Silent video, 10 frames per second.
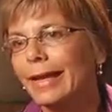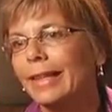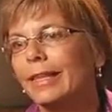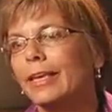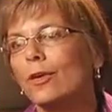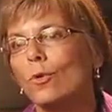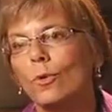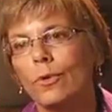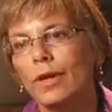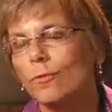daily
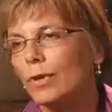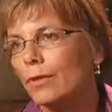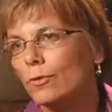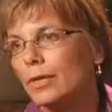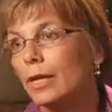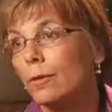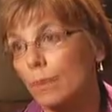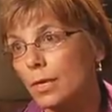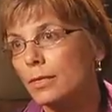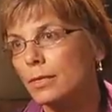or every other day
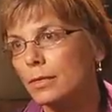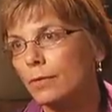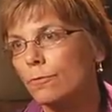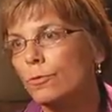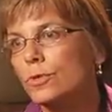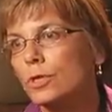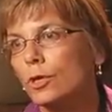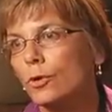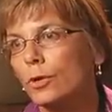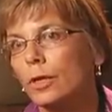basis on food
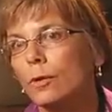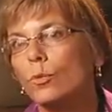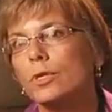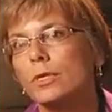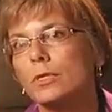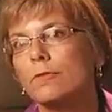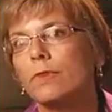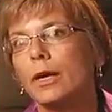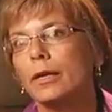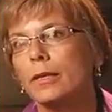security, which is
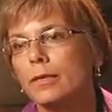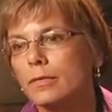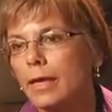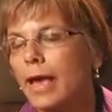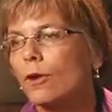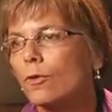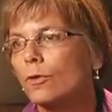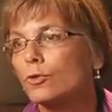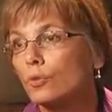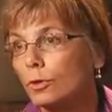defined as
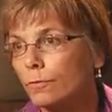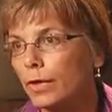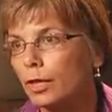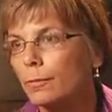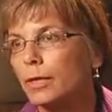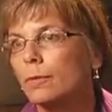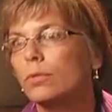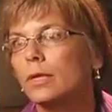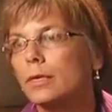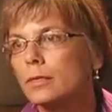agricultural development
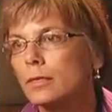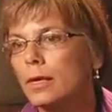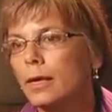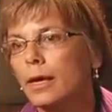plus